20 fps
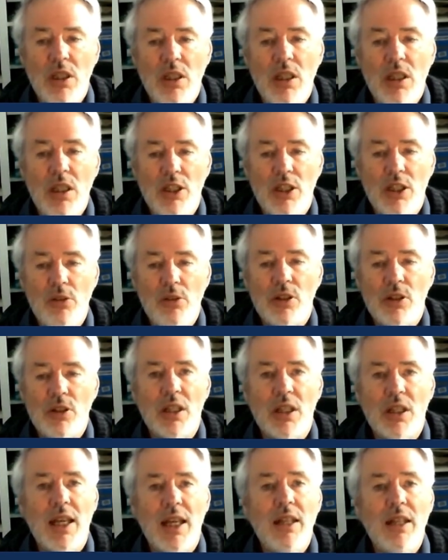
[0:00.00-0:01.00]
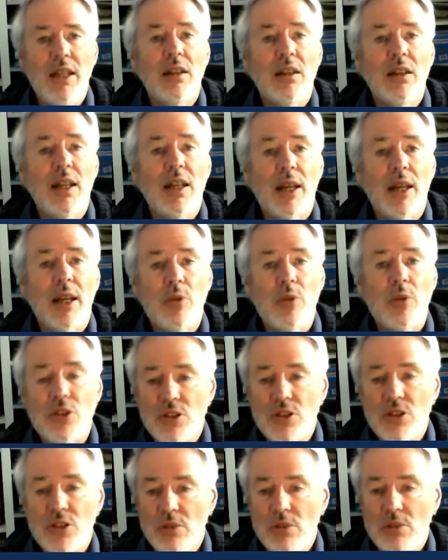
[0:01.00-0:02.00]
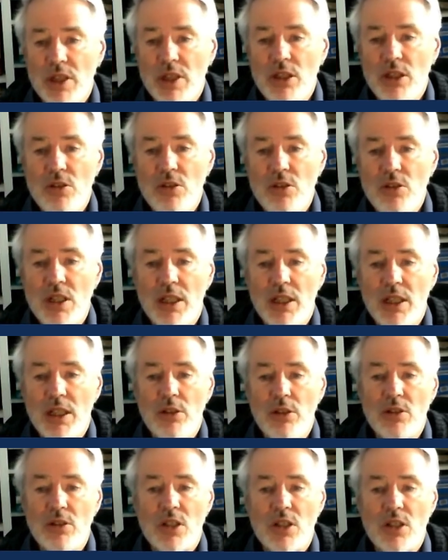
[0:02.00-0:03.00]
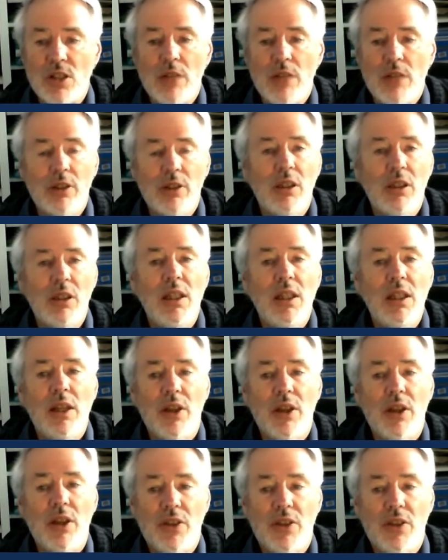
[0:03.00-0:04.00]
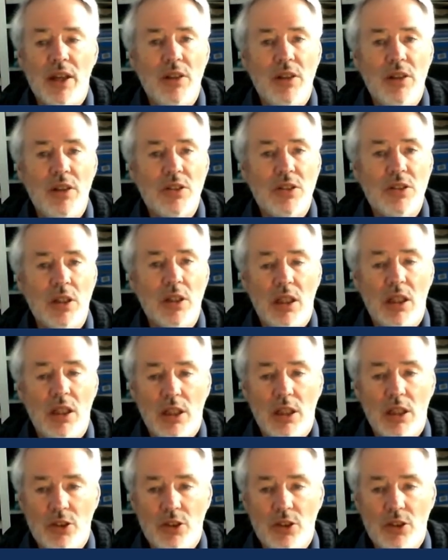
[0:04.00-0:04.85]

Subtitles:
you look again at the language system they're using, and you discover that there is a